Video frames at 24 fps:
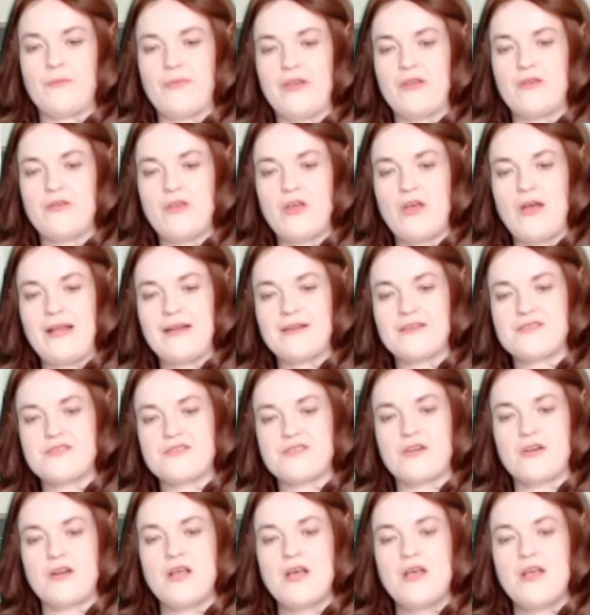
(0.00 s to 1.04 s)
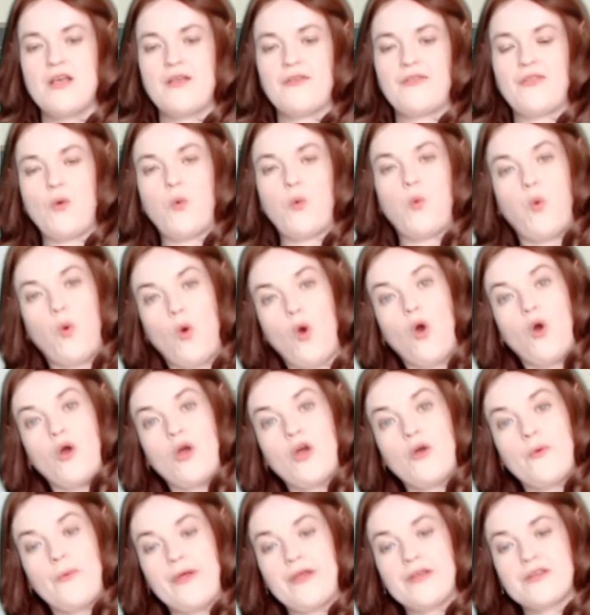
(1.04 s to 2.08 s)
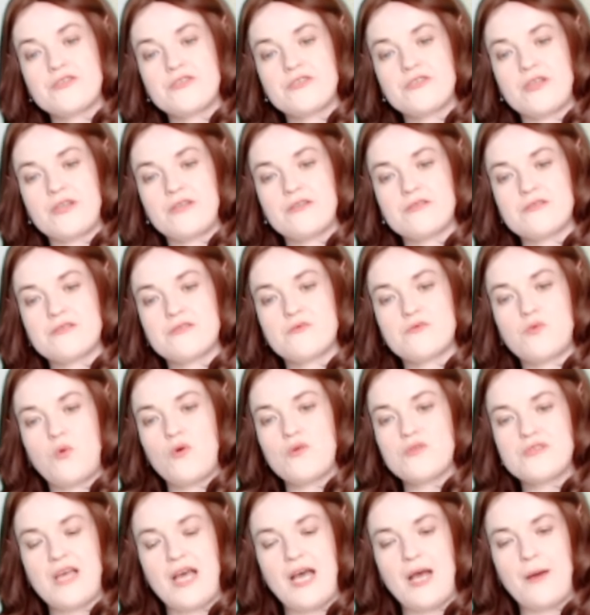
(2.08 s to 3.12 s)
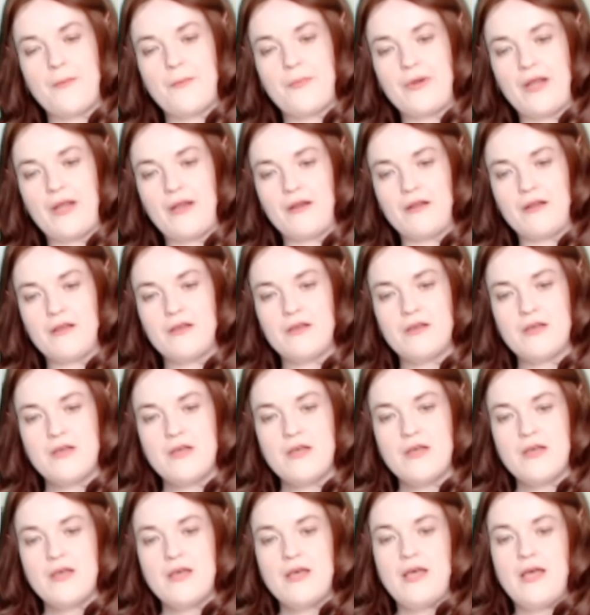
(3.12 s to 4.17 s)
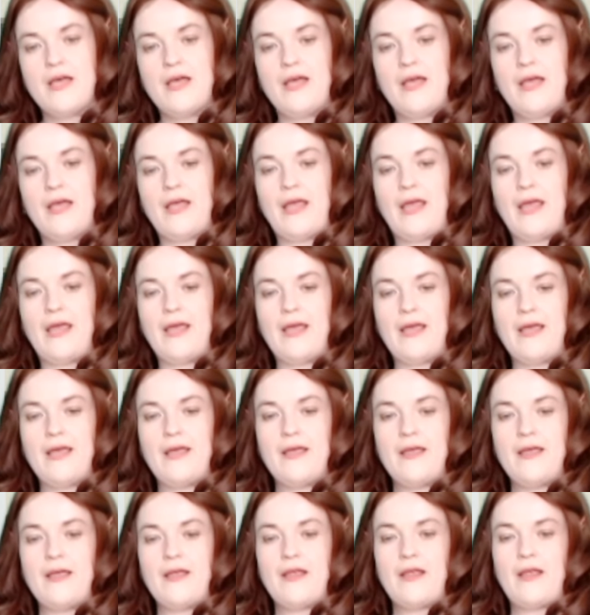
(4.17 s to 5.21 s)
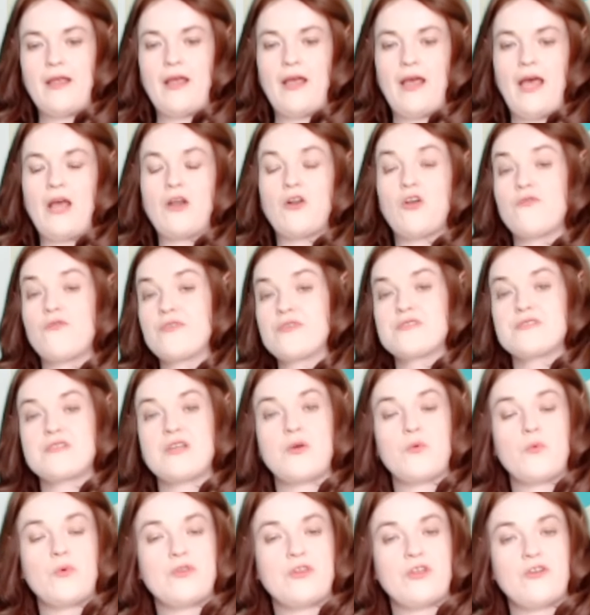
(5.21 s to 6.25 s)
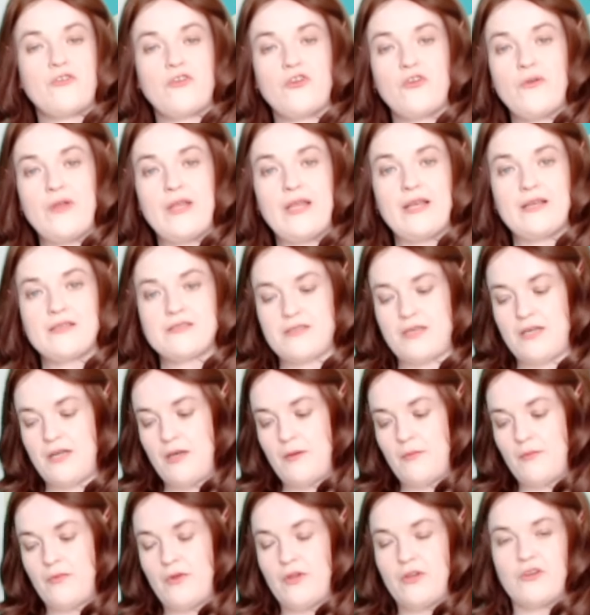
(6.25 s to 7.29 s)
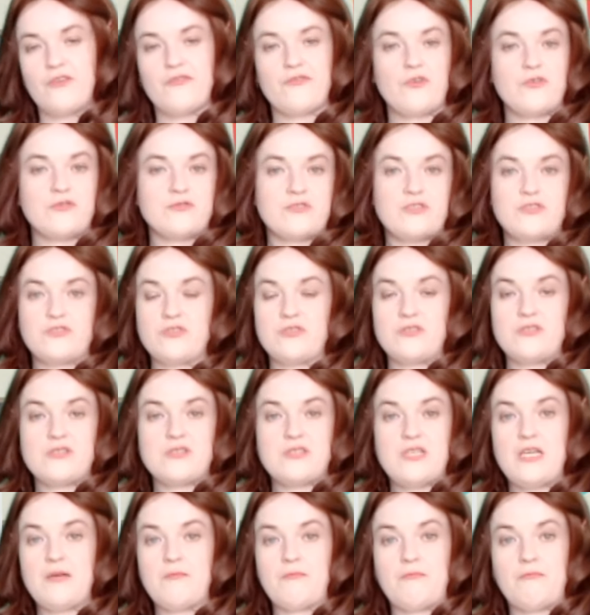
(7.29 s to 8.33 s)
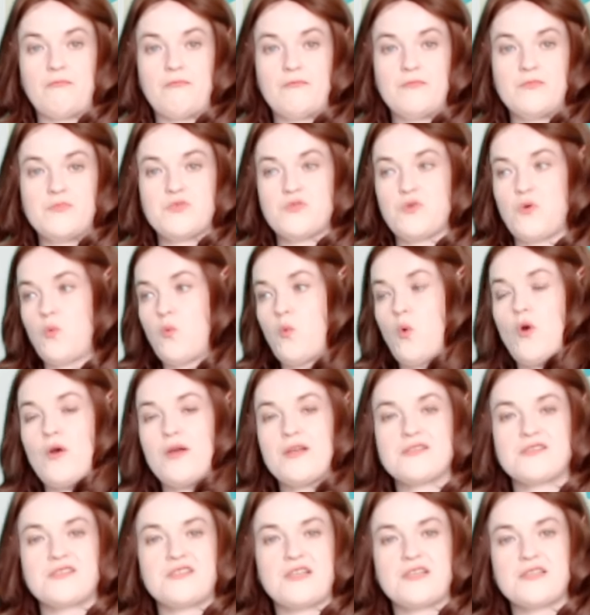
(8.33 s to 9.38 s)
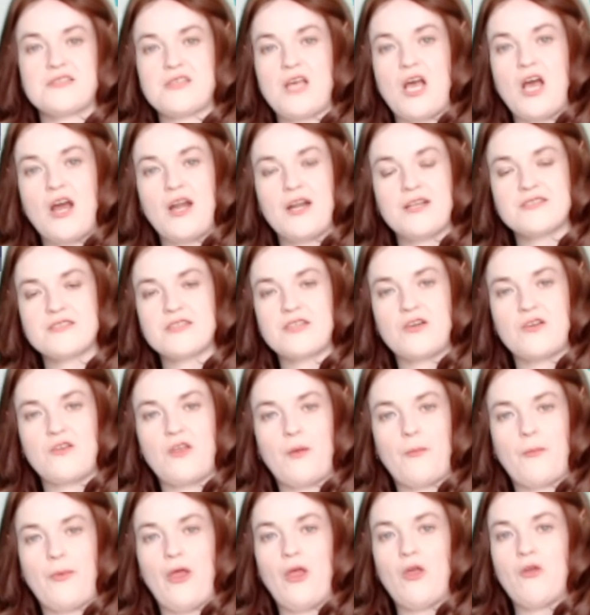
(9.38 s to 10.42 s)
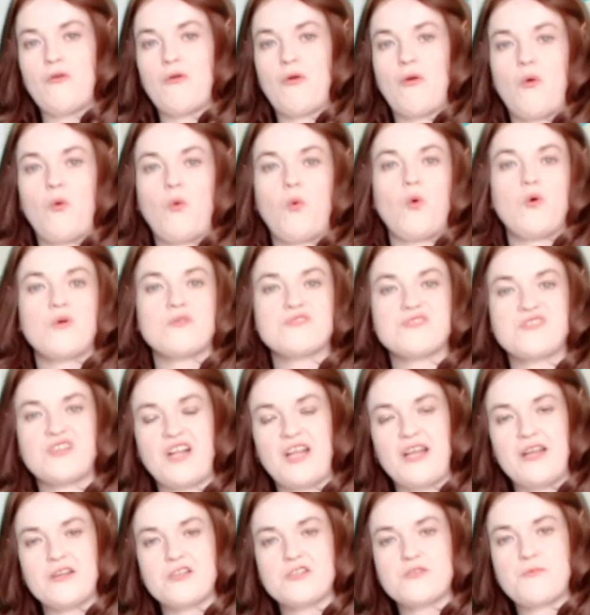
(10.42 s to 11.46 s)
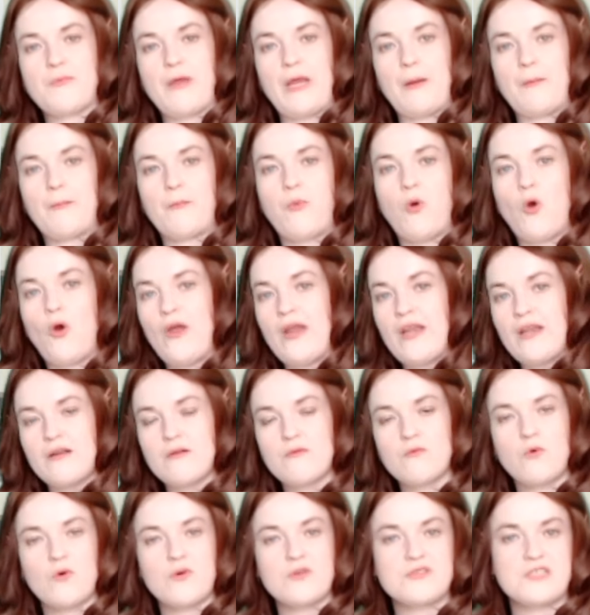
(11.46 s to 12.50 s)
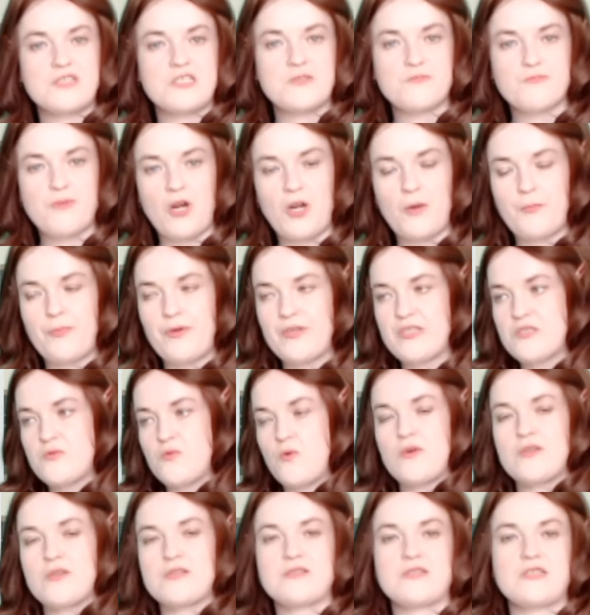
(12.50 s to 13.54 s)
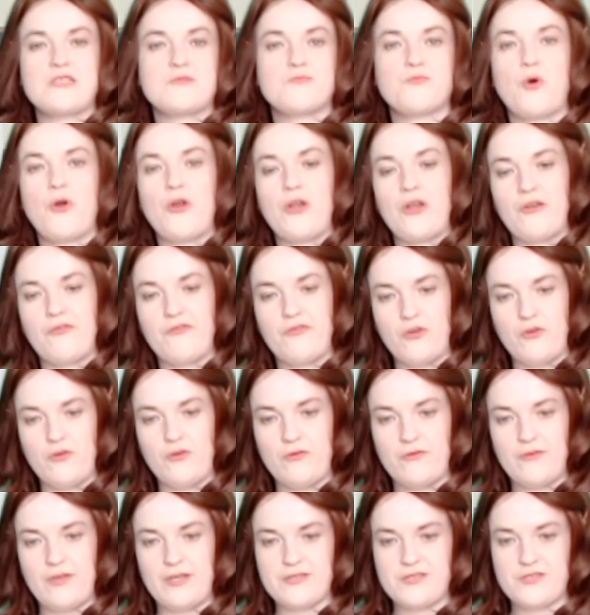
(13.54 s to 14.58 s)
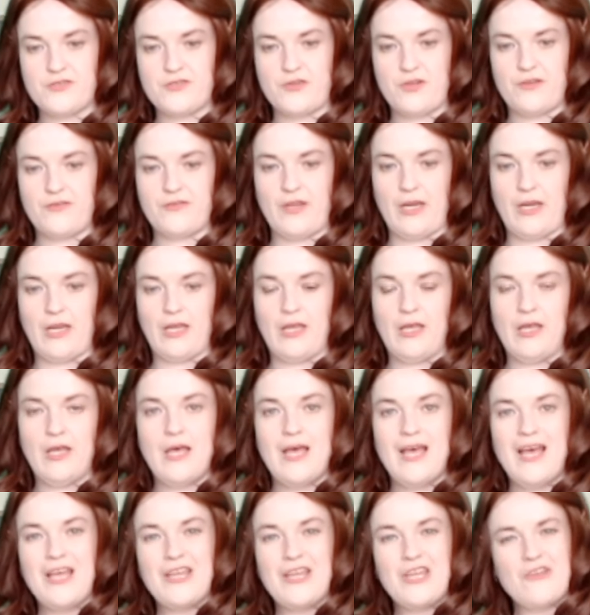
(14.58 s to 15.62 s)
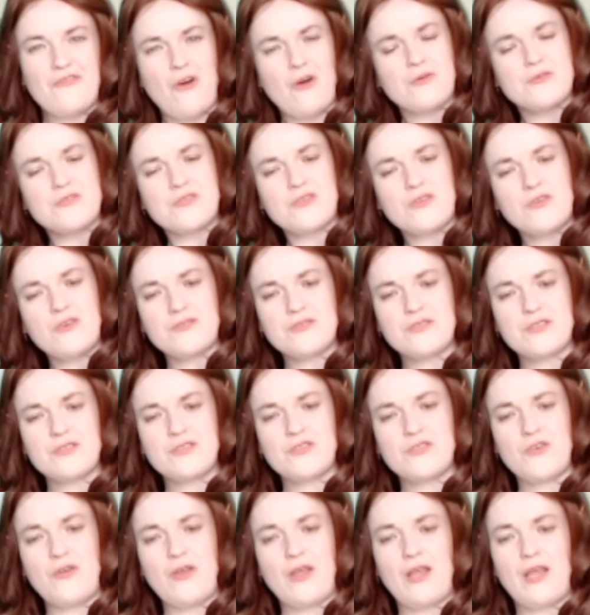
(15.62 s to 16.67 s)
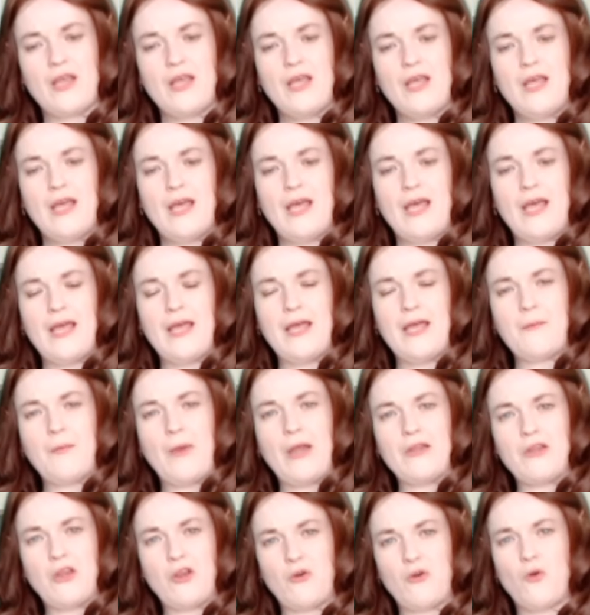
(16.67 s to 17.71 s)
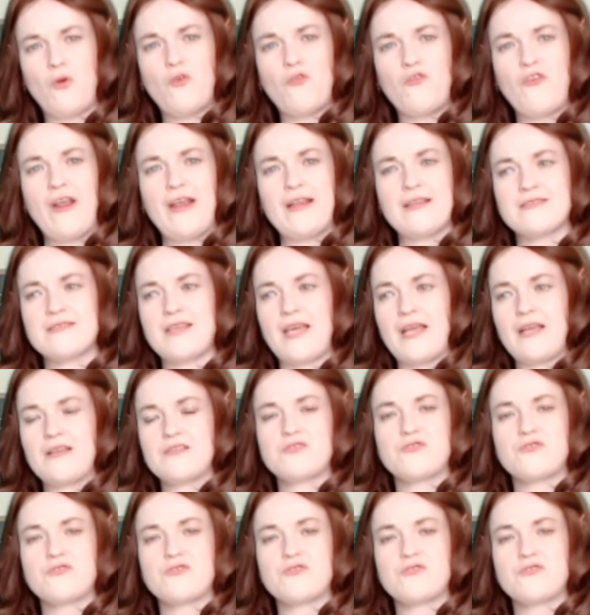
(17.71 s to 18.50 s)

Be able to answer the what questions, what's happening. Uh, and obviously with the Rui exam, you've got to do the same. So what is this article about? What's the writer's main point? What's his purpose? What is his point of view? That sort of thing. You've also got to do it Um, in your own writing.